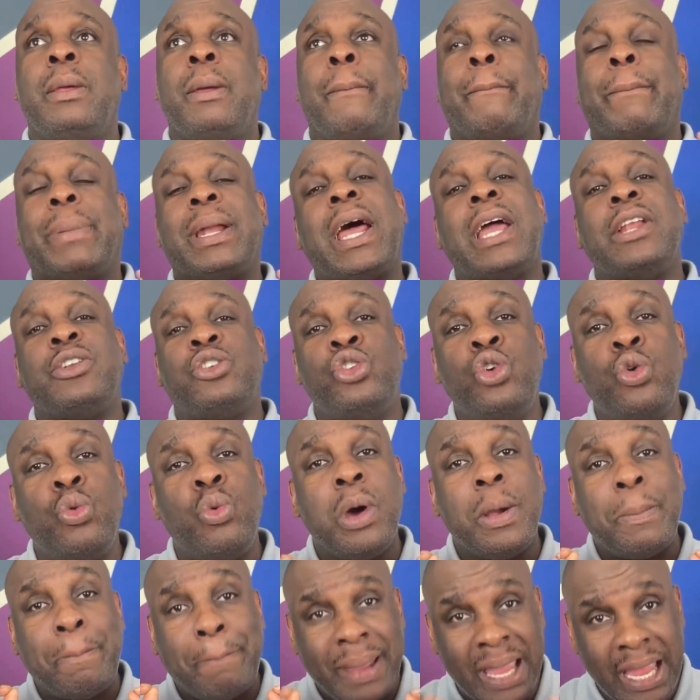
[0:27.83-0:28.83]
But I do
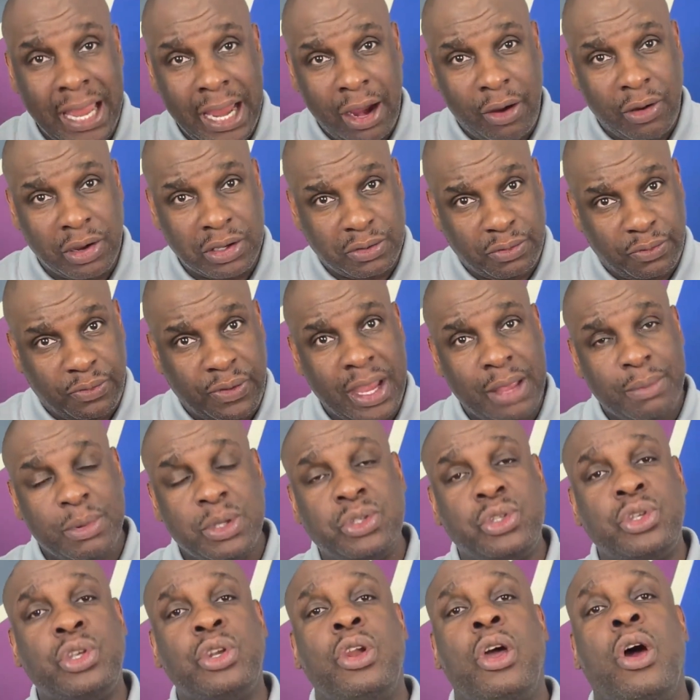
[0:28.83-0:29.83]
want parents, families
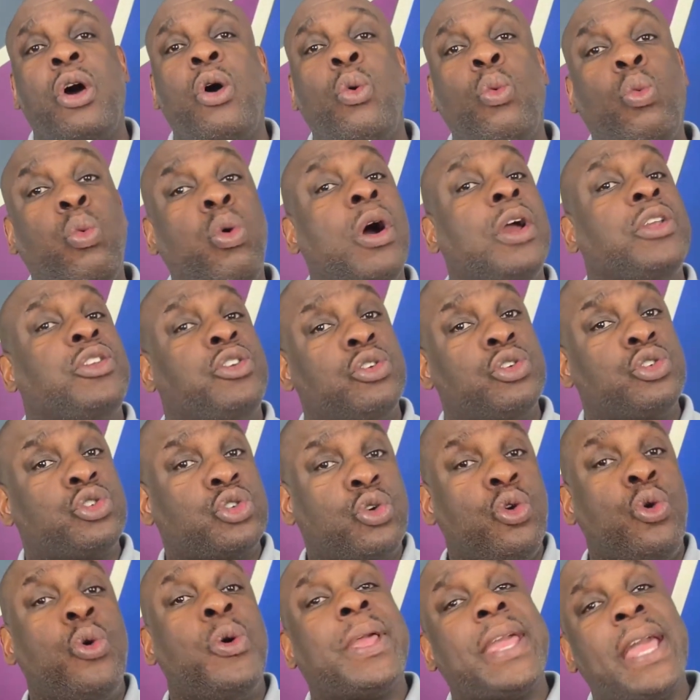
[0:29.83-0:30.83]
to know what your
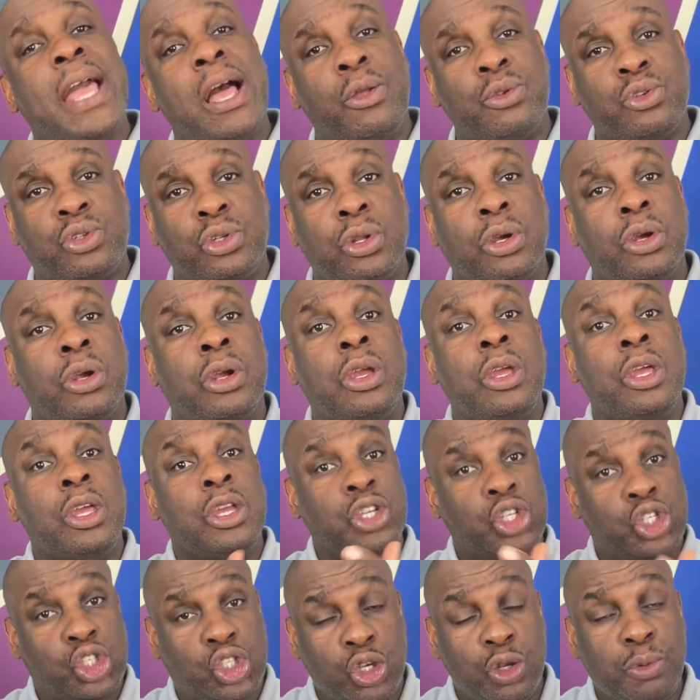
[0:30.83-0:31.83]
school counselor
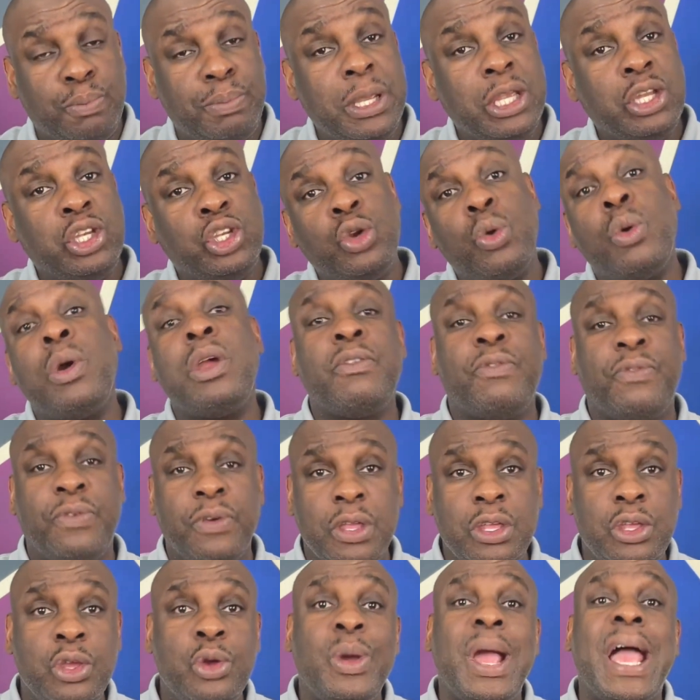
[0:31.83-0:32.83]
should be doing for
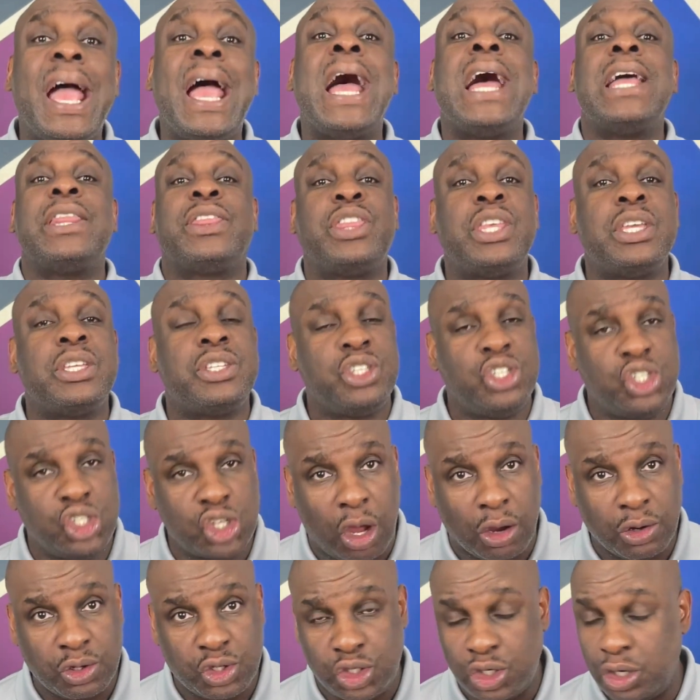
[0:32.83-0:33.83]
you at this
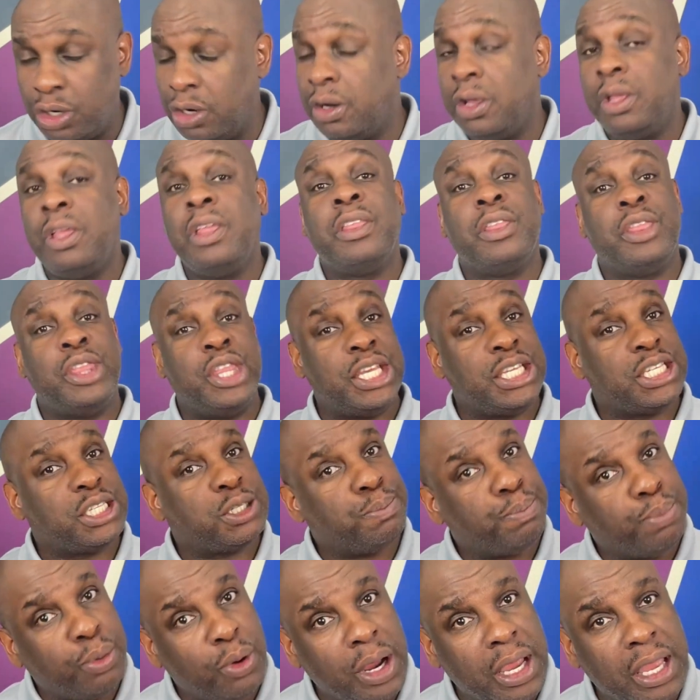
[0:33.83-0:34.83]
juncture this
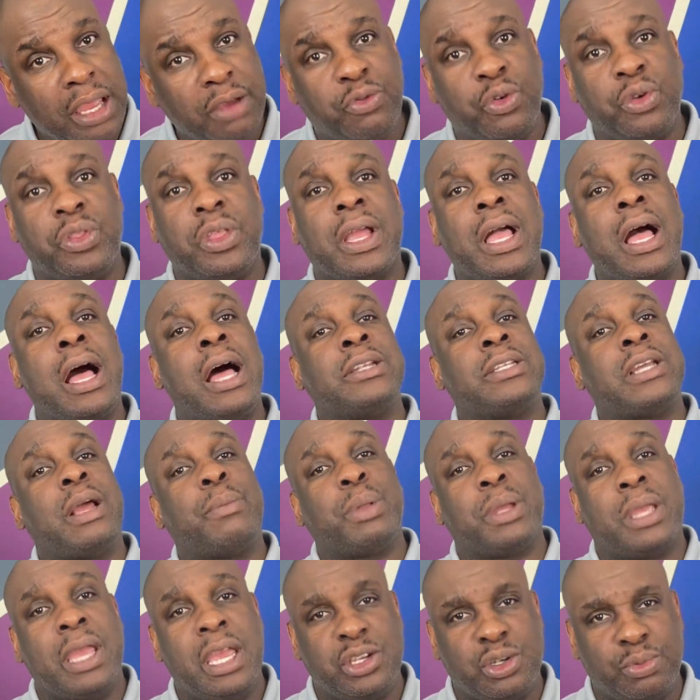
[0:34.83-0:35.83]
spring for the college
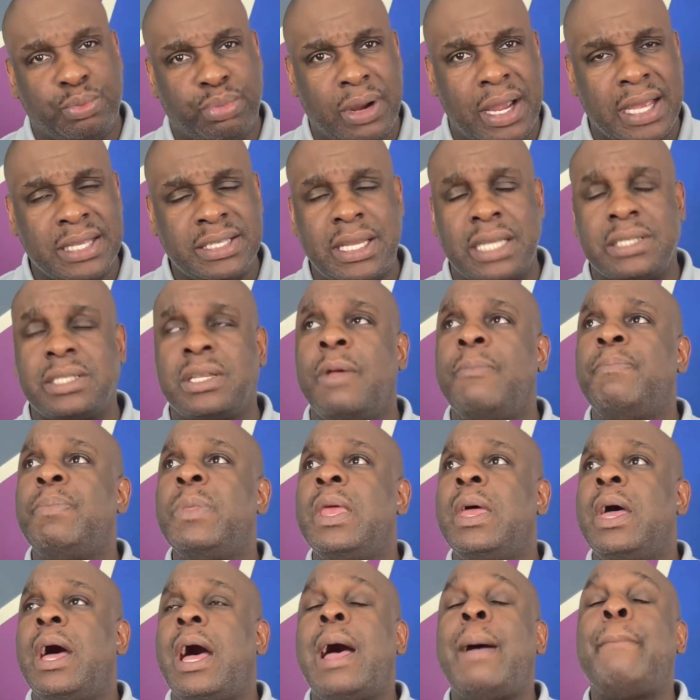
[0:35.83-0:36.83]
application process.
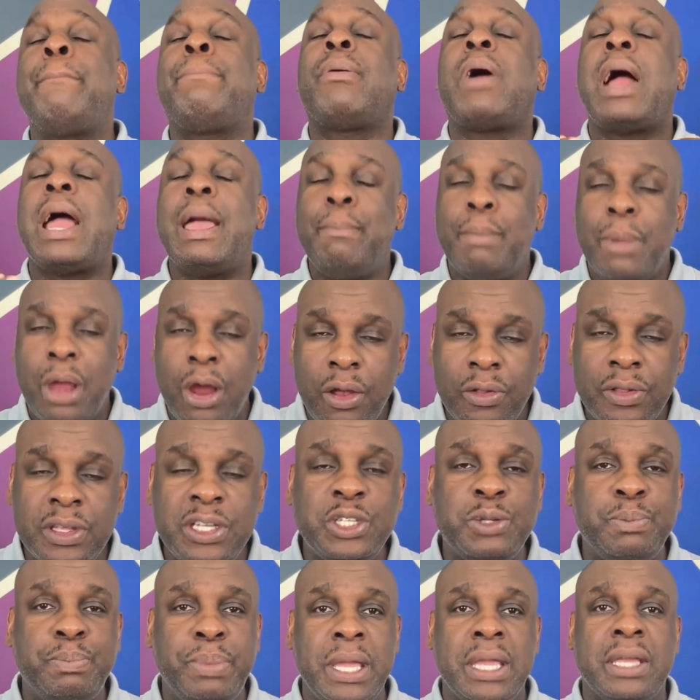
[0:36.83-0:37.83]
I'm primarily
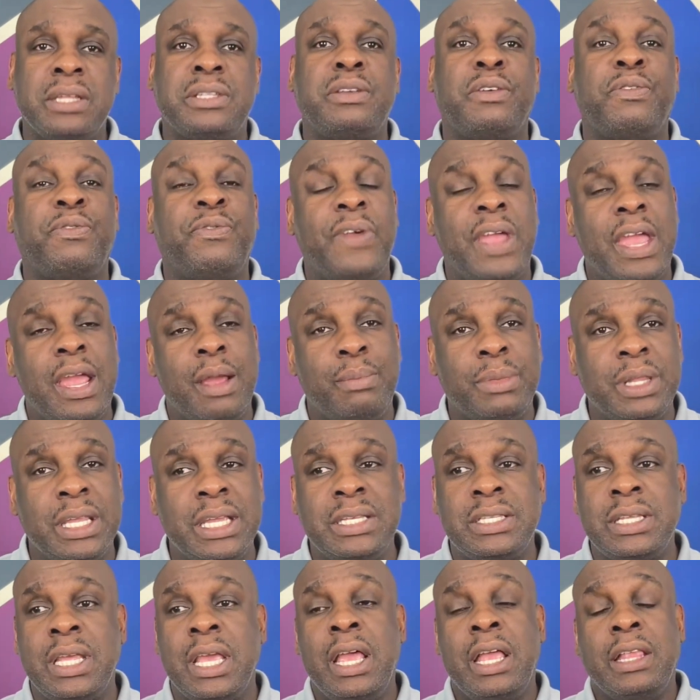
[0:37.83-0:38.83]
speaking to
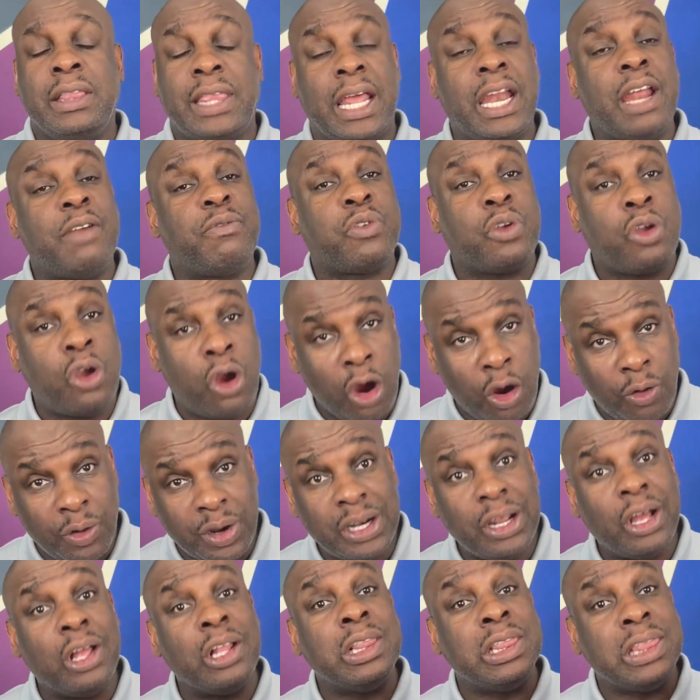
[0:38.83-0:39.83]
families that have
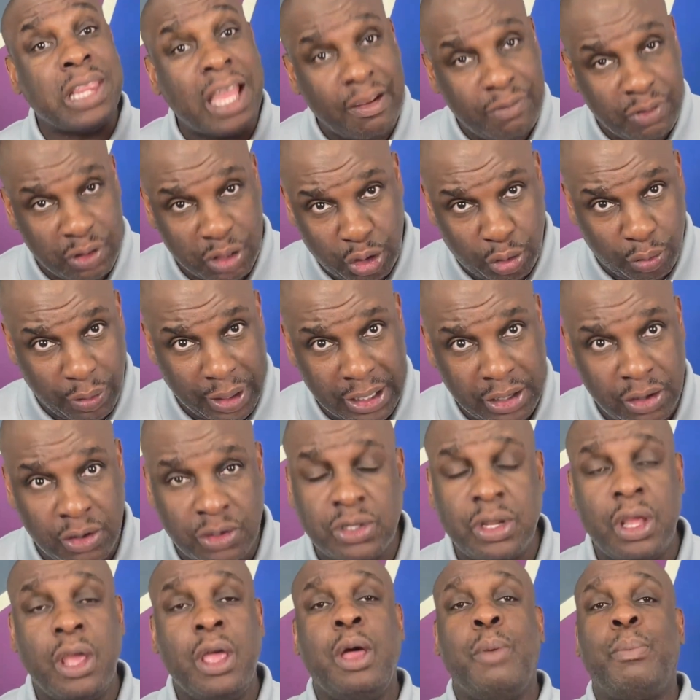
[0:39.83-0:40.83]
current 11th
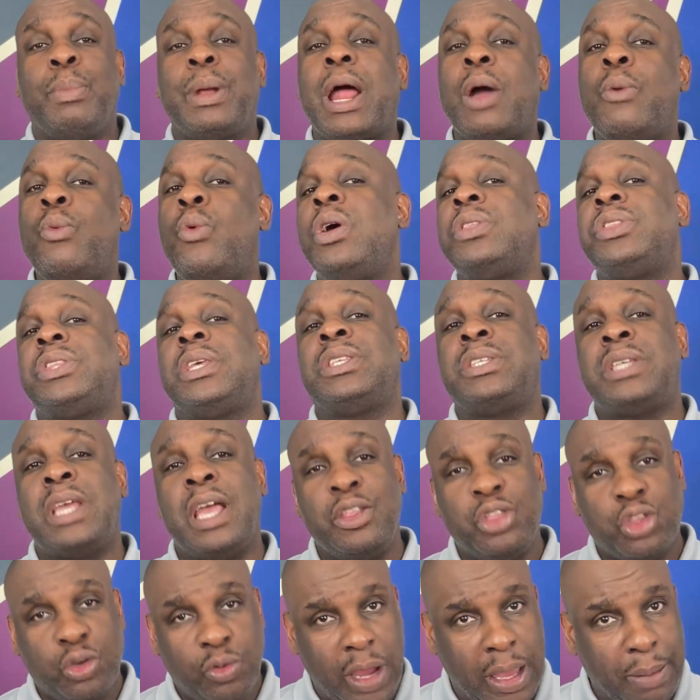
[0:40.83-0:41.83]
graders, but I want the
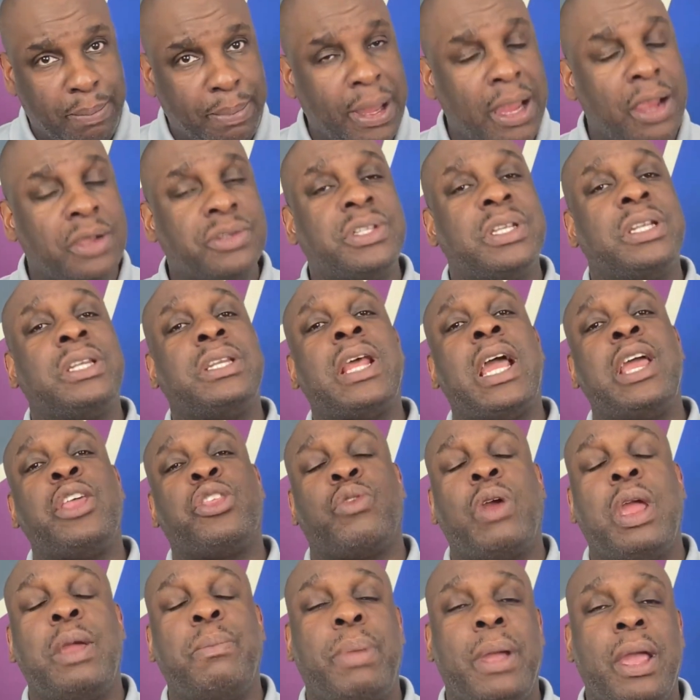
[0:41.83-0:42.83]
10th grade parents and the 9th
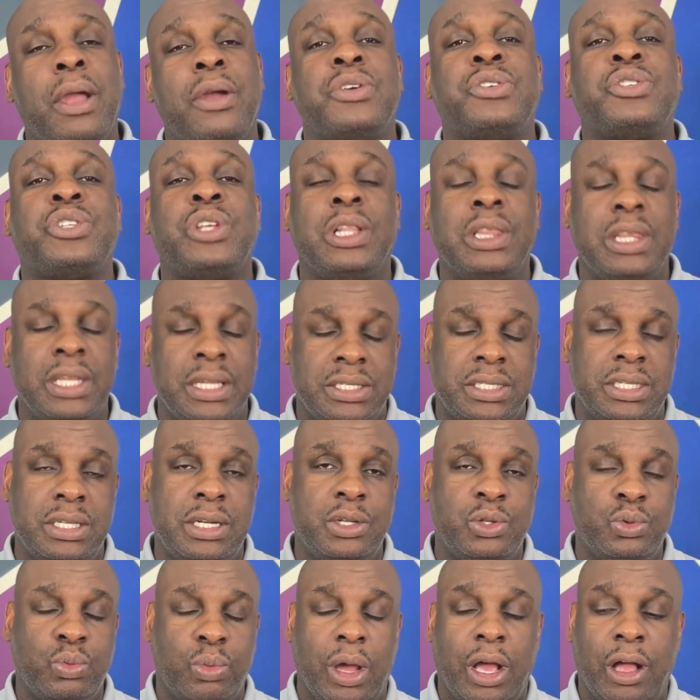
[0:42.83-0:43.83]
grade parents to listen
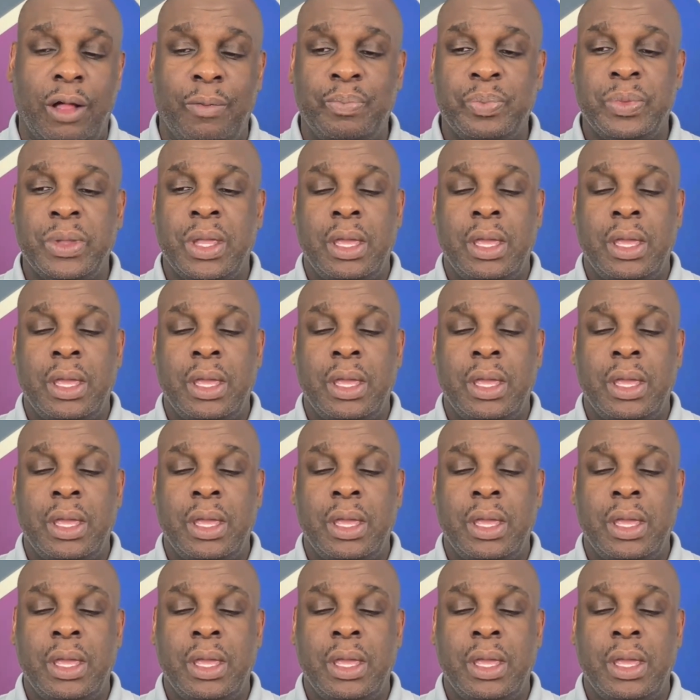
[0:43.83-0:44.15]
as well.